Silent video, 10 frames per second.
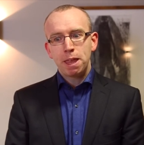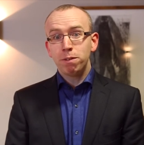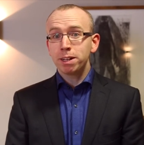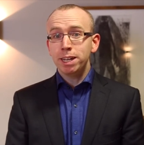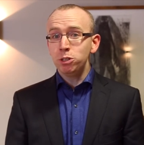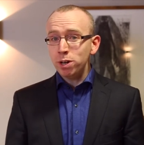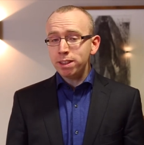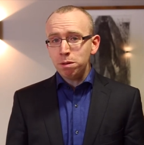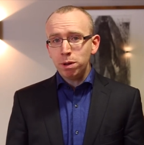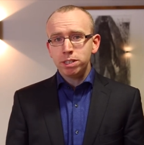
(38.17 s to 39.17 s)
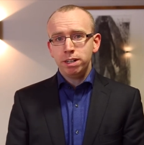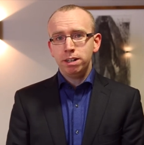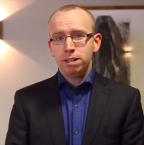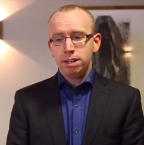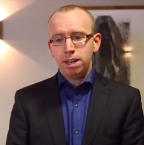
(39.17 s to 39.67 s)
In fact, I enjoyed it that much
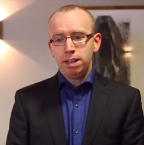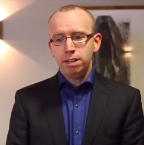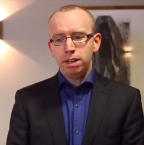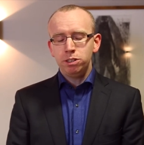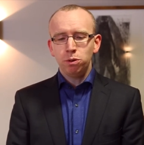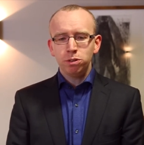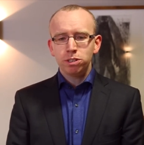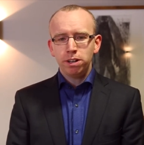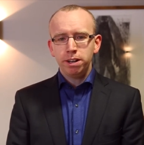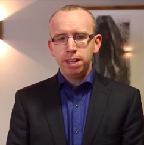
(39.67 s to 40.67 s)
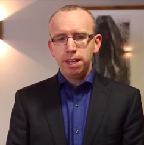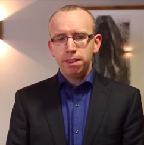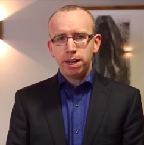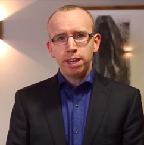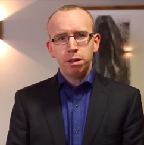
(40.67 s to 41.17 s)
here in, in
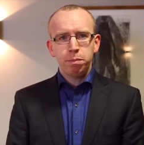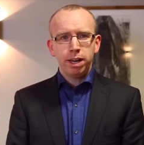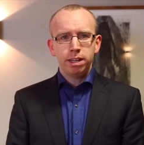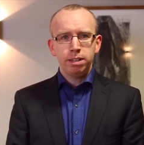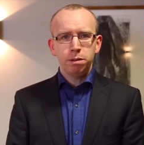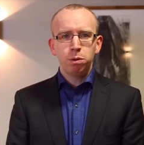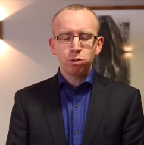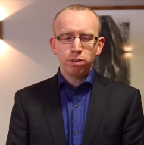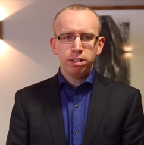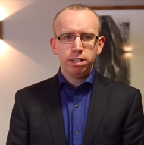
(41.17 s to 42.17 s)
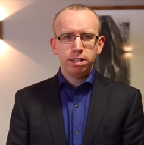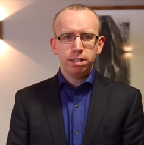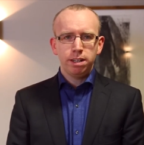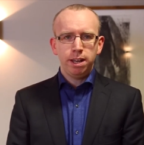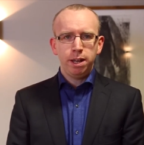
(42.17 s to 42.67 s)
Jordanstown that I came back and did a
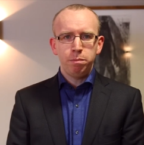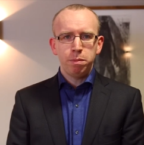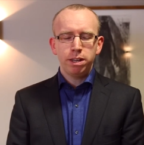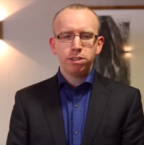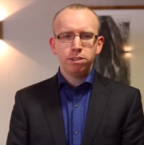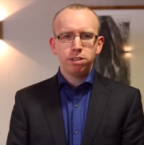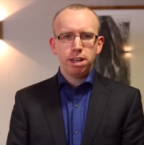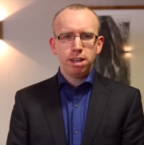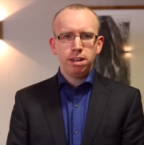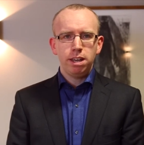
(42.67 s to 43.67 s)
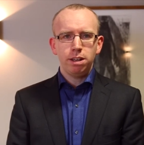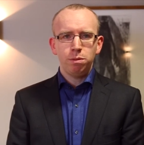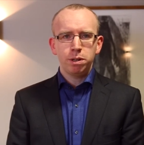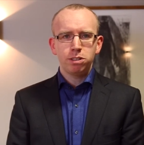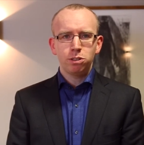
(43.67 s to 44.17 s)
postgraduate um, master's in
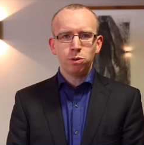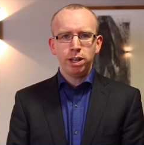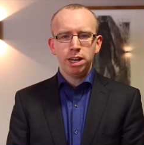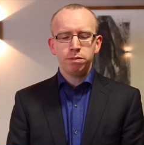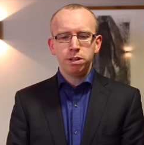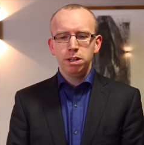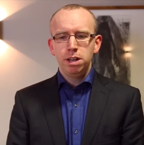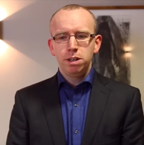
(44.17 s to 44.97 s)
economics shortly after.